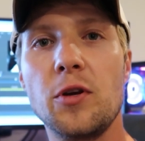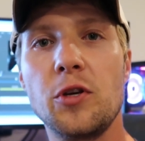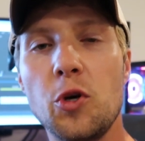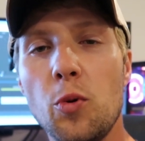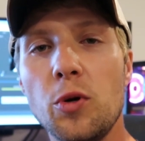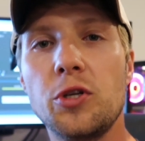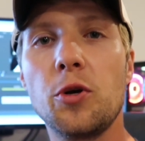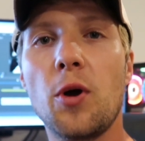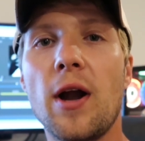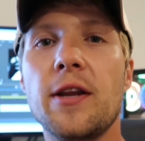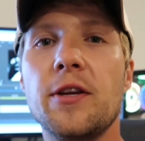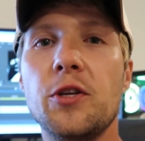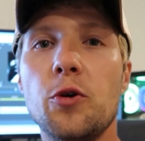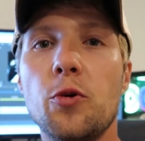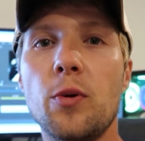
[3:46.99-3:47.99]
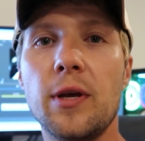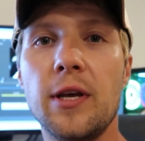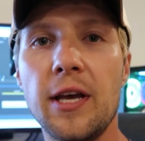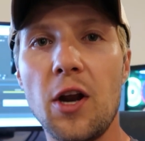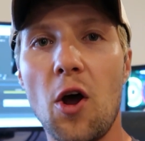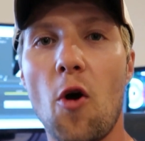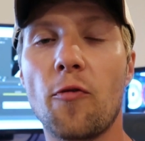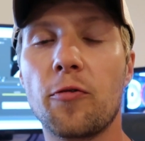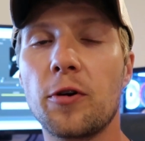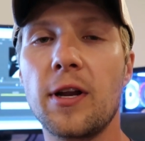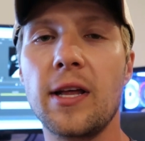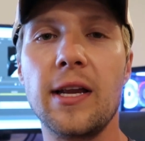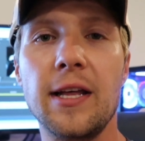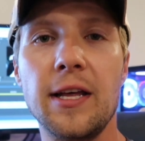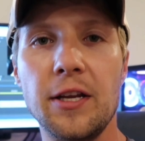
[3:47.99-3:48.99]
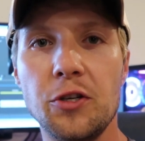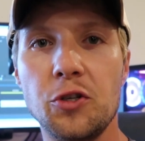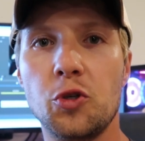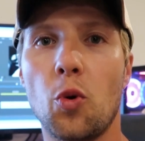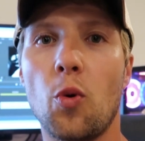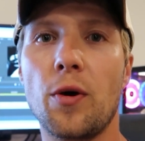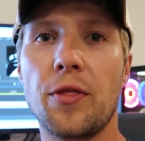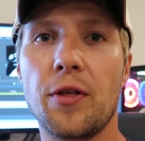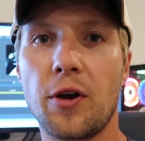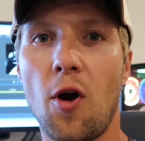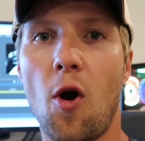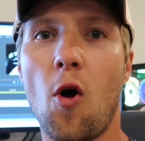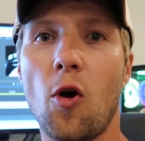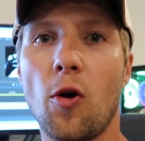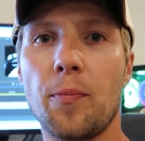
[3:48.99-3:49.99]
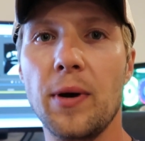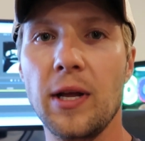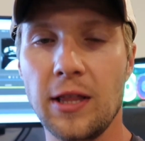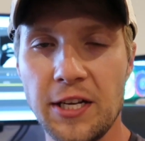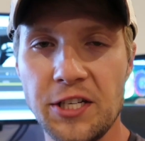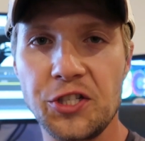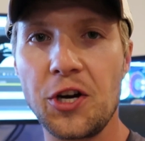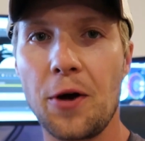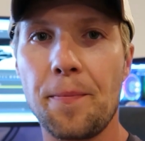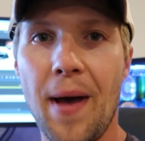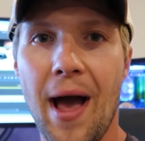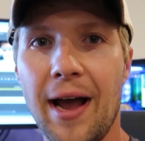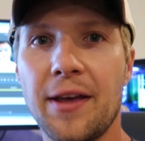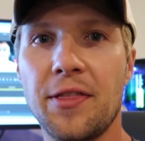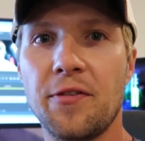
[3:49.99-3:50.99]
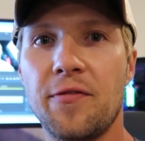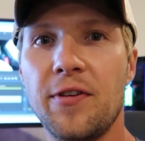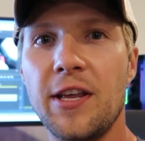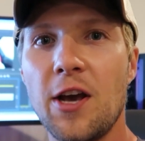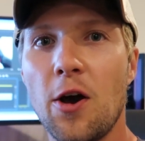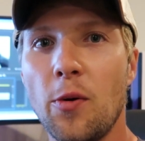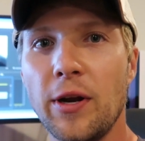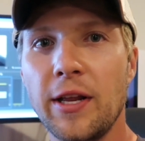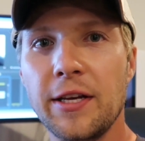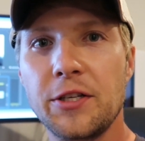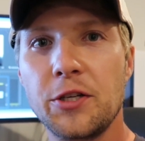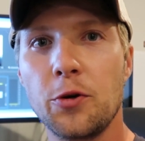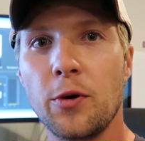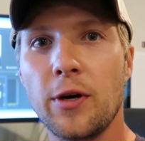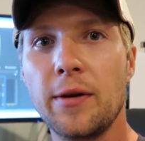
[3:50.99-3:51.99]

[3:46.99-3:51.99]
Do what you got to do, get over it, and enjoy the car. But let's jump back in the video and get to